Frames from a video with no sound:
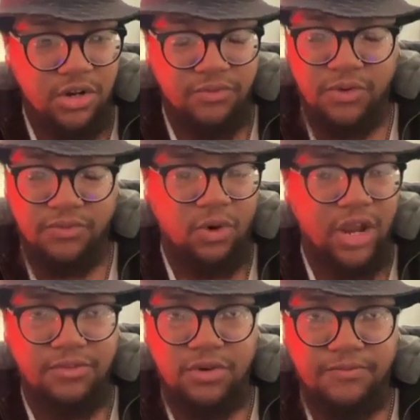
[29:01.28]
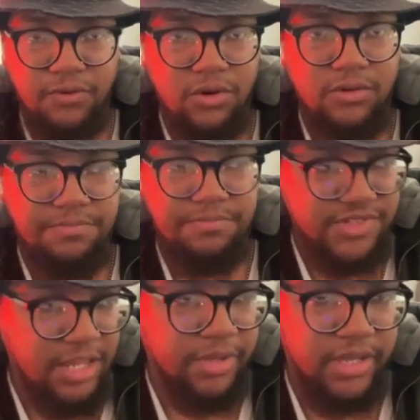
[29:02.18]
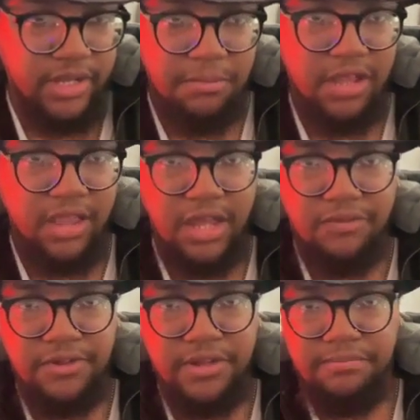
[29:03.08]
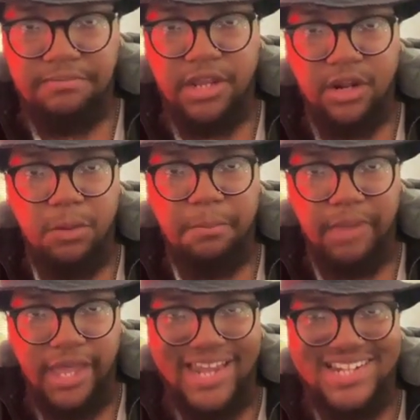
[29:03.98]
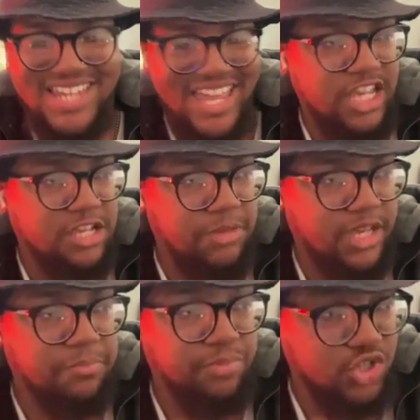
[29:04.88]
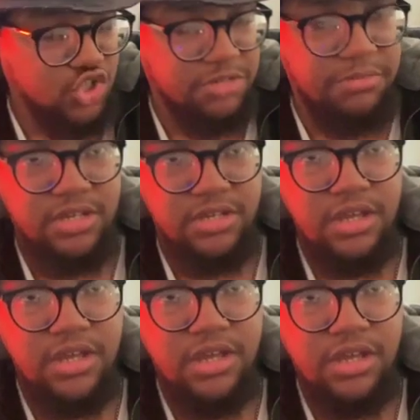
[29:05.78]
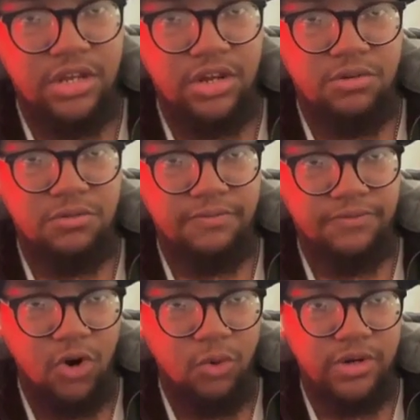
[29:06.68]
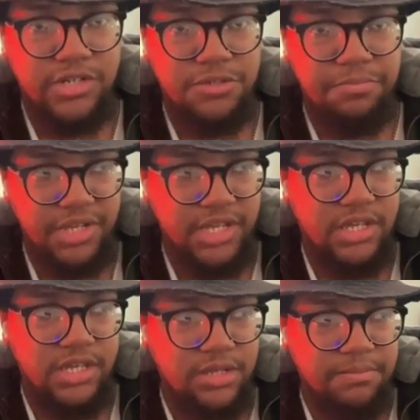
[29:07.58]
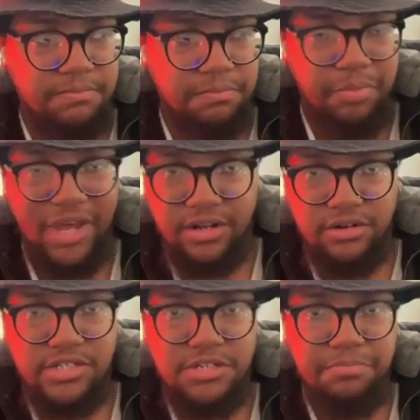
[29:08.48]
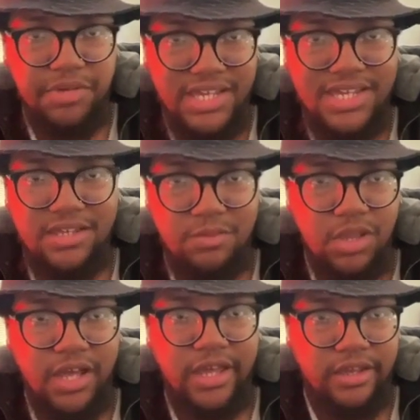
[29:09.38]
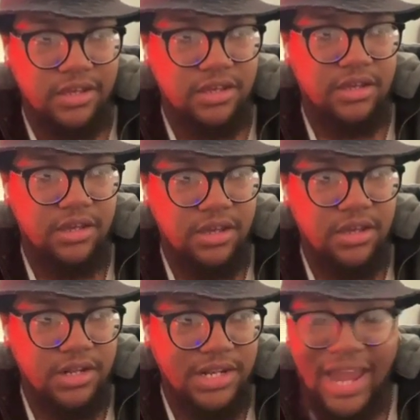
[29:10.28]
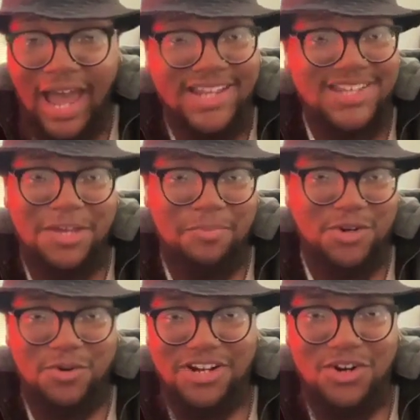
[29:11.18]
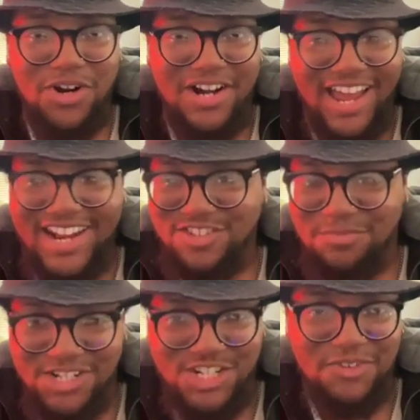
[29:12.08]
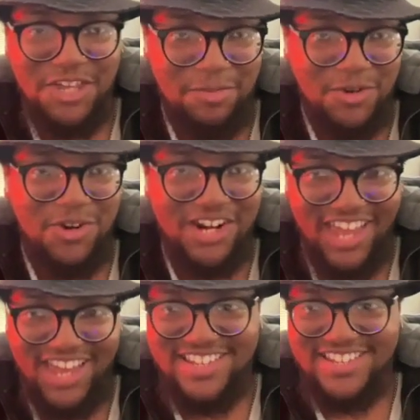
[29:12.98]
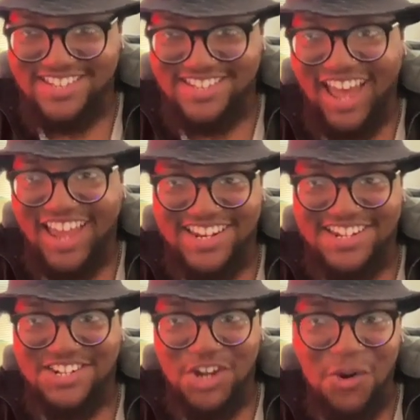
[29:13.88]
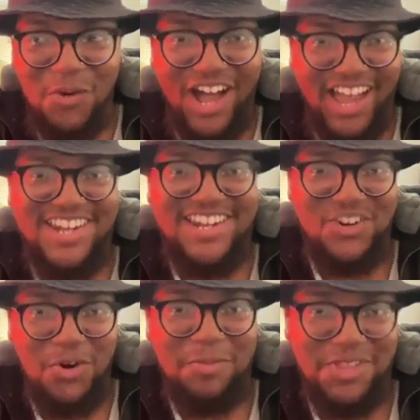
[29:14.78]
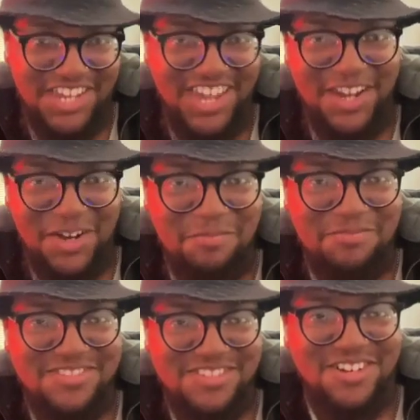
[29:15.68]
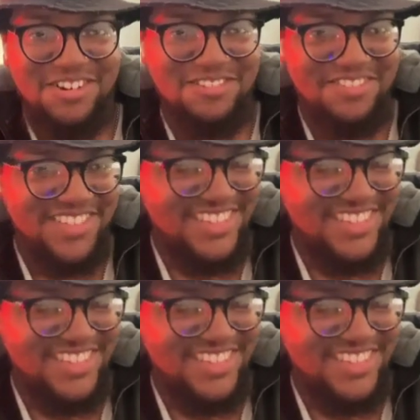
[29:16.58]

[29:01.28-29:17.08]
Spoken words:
for forever, for stepping into my life, and and taking me and pushing me, forward to be better, to be like not a hypocrite, or not as much of a hypocrite as I know I normally am. So,